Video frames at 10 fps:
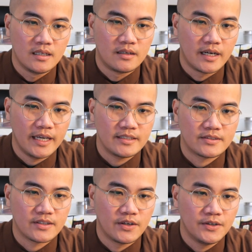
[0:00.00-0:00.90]
All right.
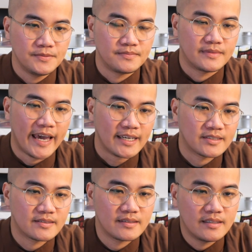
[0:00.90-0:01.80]
So
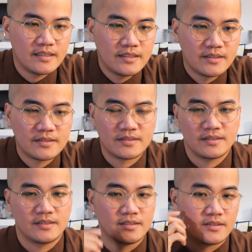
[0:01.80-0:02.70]
next is
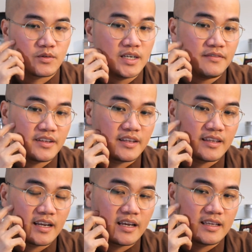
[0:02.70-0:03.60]
one of the
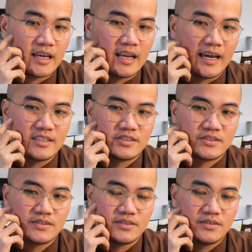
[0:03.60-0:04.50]
things that I like
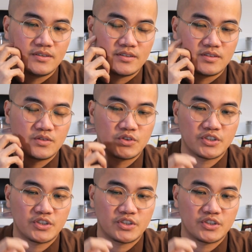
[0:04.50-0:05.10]
to